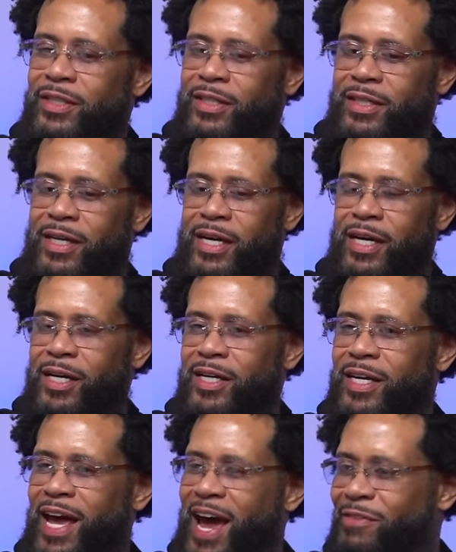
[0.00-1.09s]
uh,
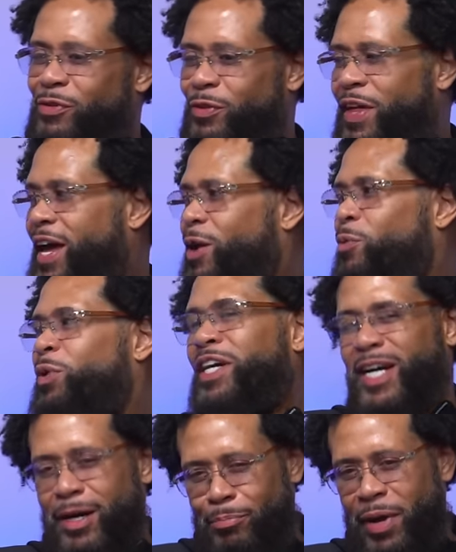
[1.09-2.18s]
after that, I want to
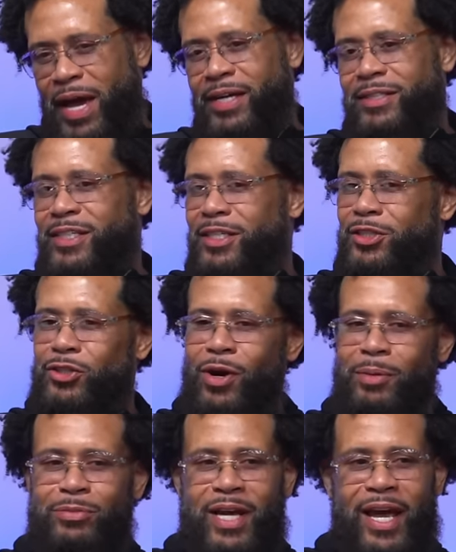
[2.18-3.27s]
come back to the
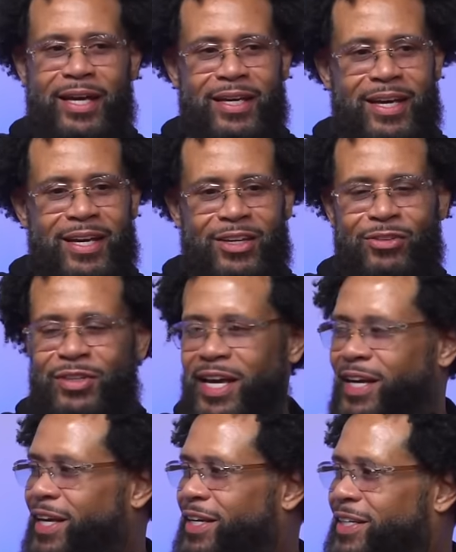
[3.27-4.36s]
Sharp Tank. You I
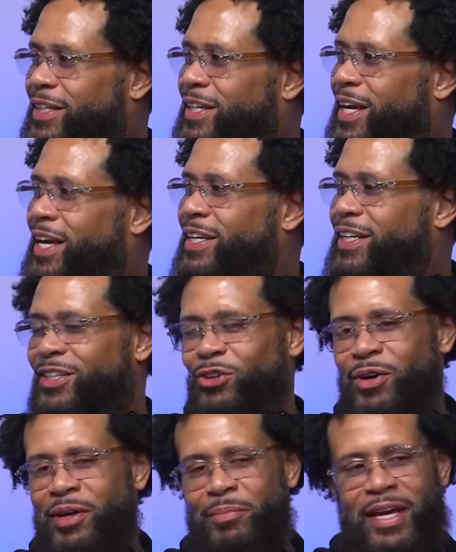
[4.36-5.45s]
dig? And, and, you know
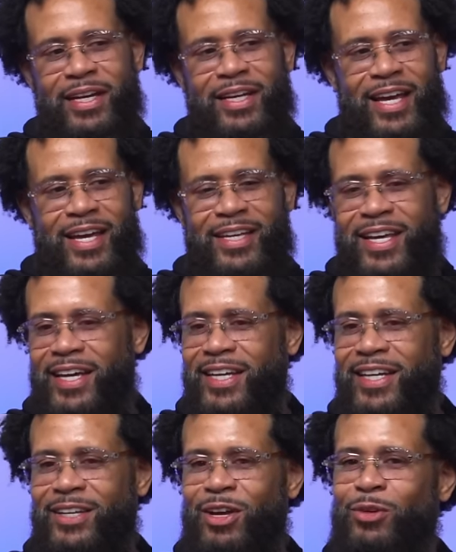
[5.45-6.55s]
what I mean, and, and kick it
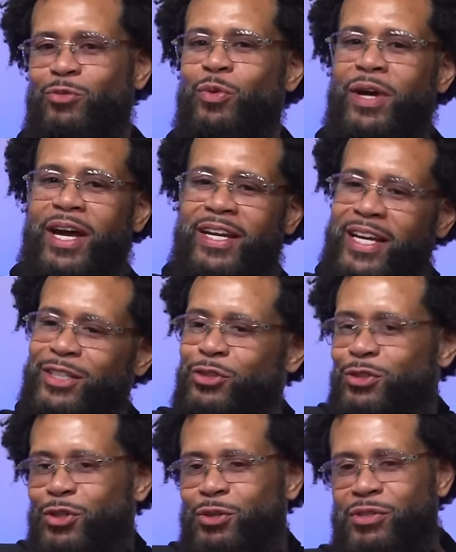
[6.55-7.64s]
and, and and
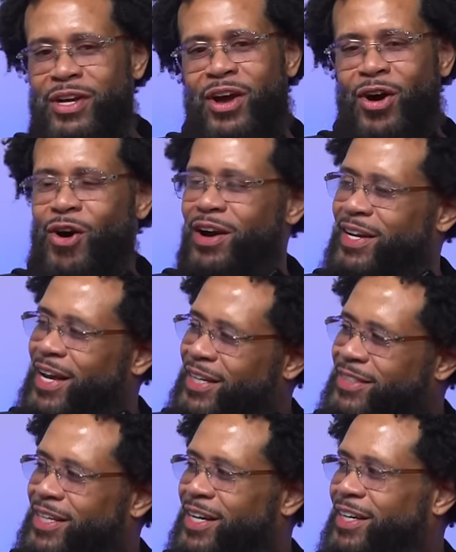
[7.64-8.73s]
introduce our
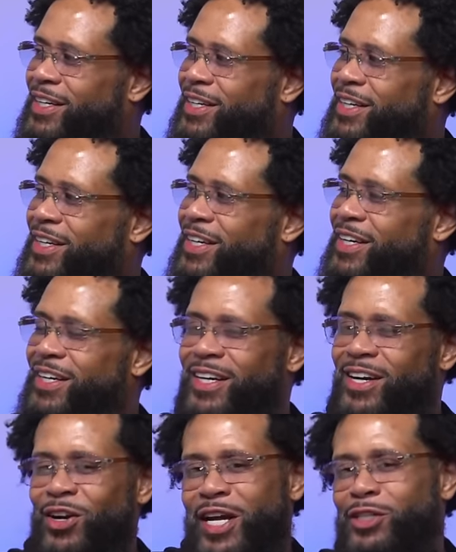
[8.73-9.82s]
next. Uh,
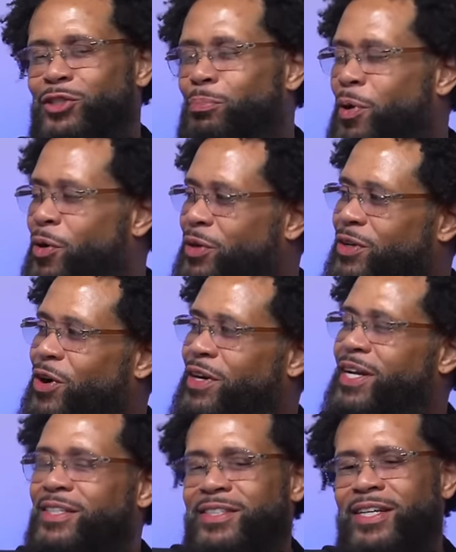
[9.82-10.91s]
our next opponent, our
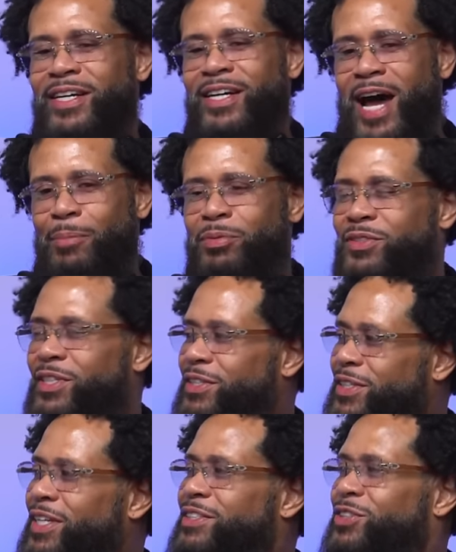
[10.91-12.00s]
next uh,
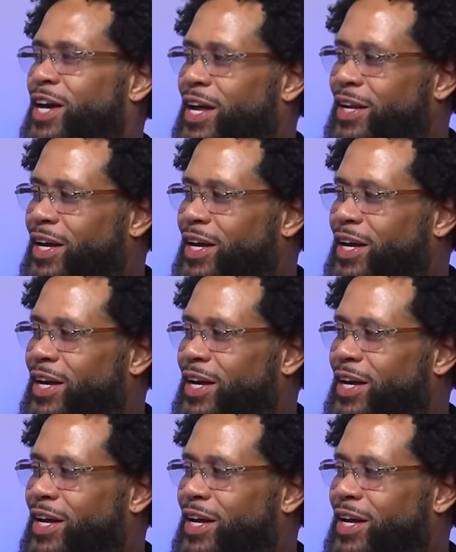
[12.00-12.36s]
opposition, inshallah.